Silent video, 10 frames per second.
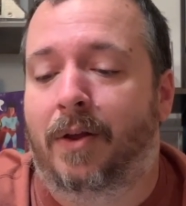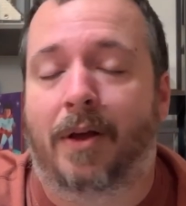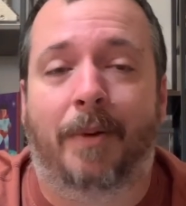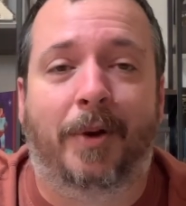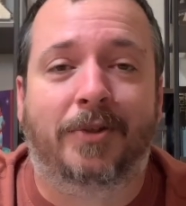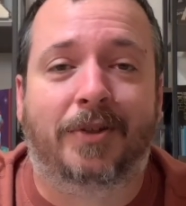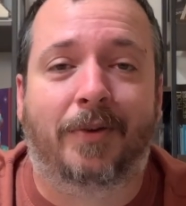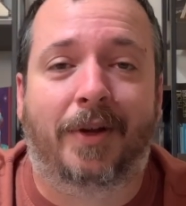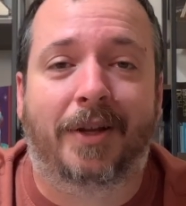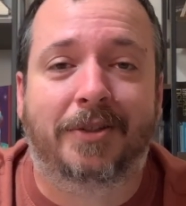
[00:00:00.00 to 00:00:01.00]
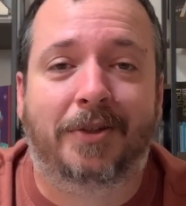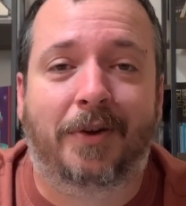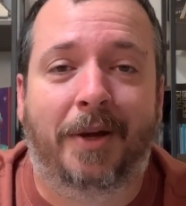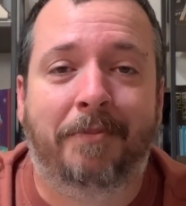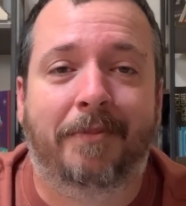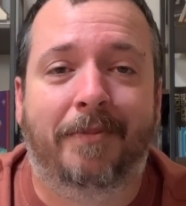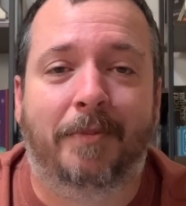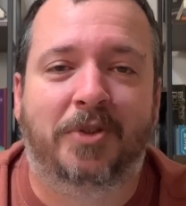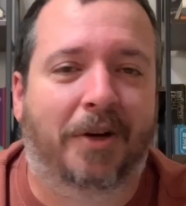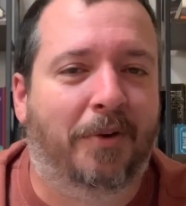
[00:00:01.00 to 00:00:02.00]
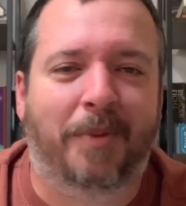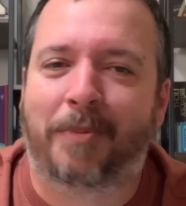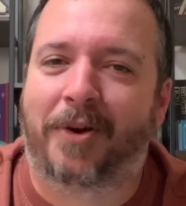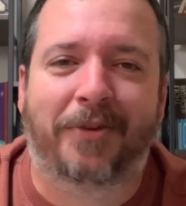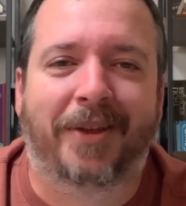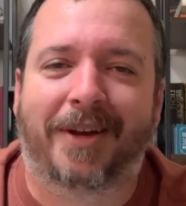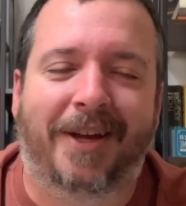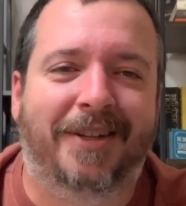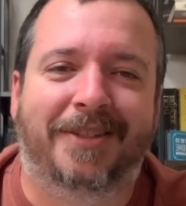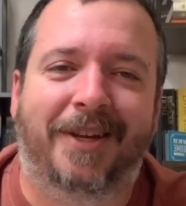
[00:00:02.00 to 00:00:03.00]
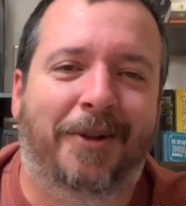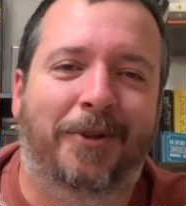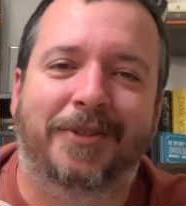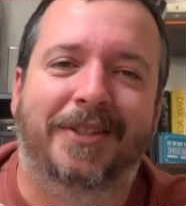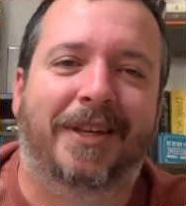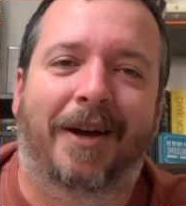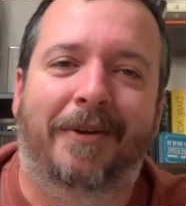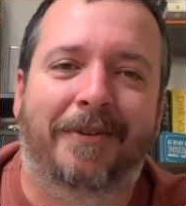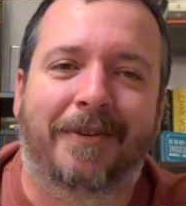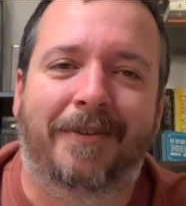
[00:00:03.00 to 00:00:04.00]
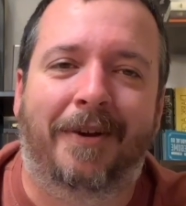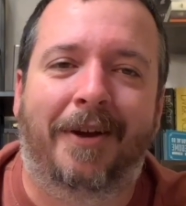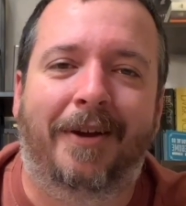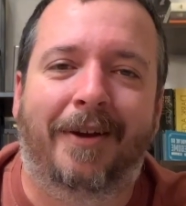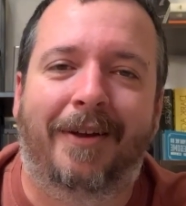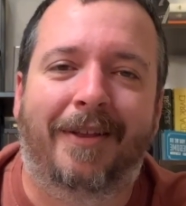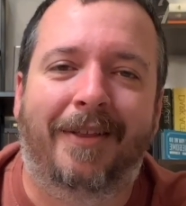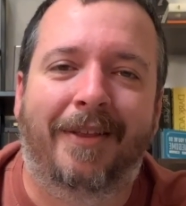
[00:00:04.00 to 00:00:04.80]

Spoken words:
I'm also on Instagram. I'm trying to remember everything I got to say to close this out right here.